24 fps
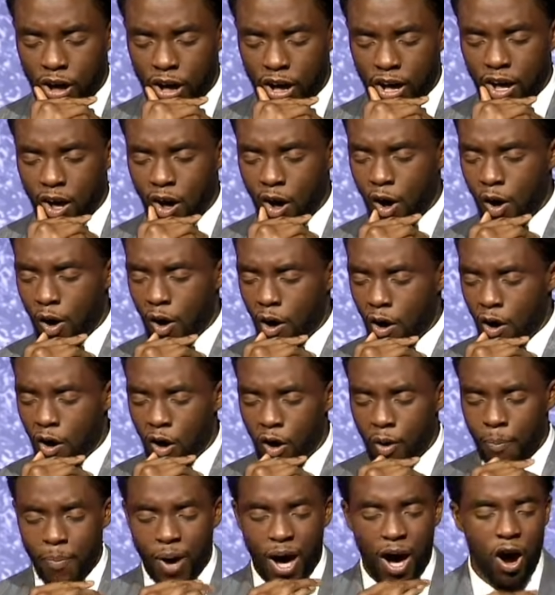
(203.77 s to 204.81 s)
uh,
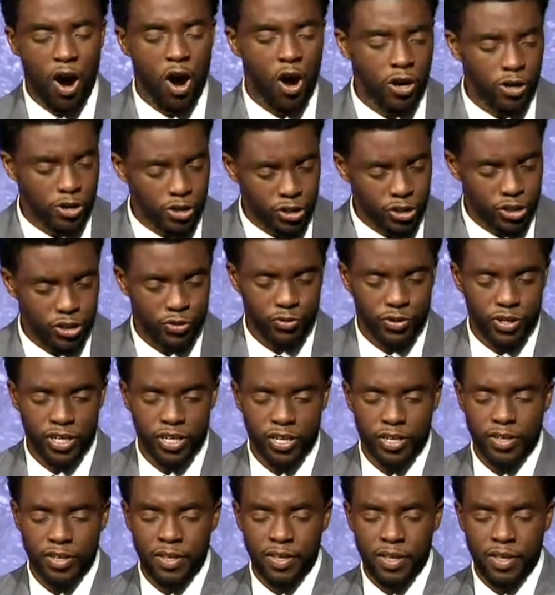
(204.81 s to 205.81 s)
my artistry.